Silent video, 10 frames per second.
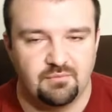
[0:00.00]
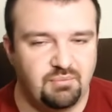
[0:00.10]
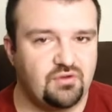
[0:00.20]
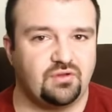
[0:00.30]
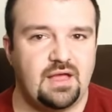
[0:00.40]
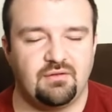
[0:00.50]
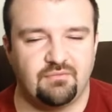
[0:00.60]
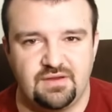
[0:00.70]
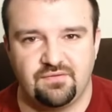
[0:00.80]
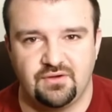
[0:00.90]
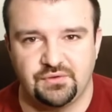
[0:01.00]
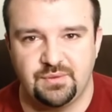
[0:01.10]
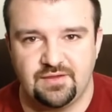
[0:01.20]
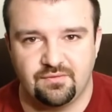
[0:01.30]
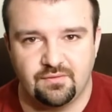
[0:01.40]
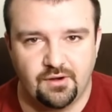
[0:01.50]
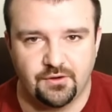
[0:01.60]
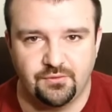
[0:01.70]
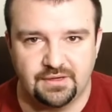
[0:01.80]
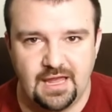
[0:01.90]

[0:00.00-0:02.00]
buckled down and ready for another week of hardcore